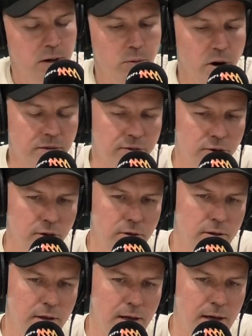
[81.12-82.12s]

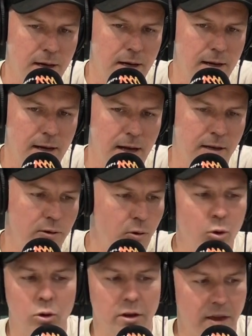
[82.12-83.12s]
Redfern. And
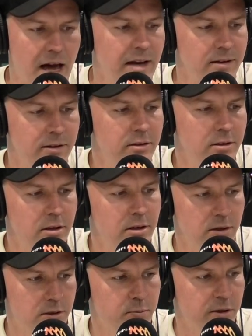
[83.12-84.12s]
all of that
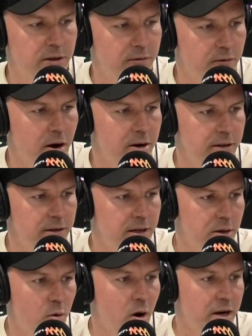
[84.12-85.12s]
has been thrown into the
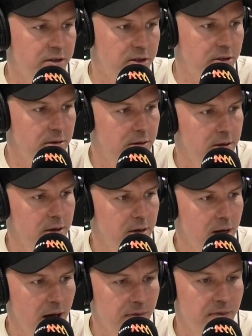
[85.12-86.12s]
equation.
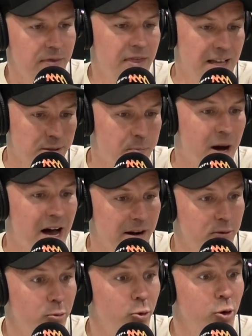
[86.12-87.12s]
And that's part
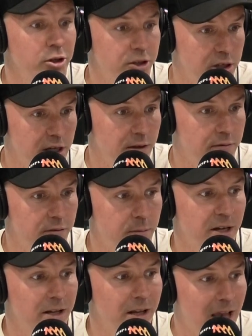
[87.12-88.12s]
of the reasoning
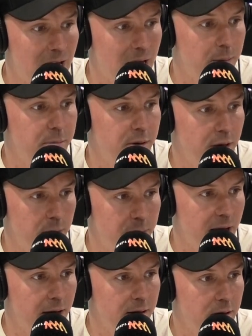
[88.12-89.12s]
from the club
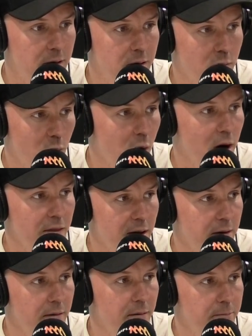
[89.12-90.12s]
about why
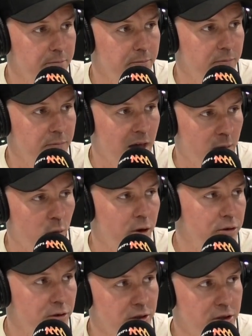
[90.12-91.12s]
they want
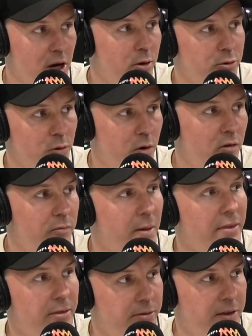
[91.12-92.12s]
to do this whole
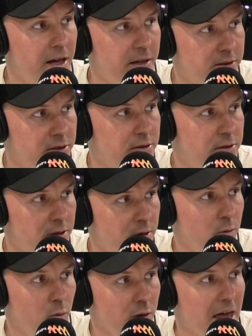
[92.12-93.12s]
12-month dance
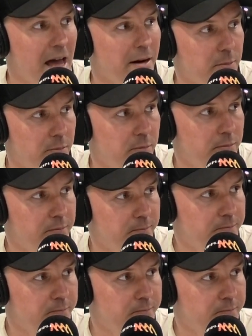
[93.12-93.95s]
with Adam. Mm.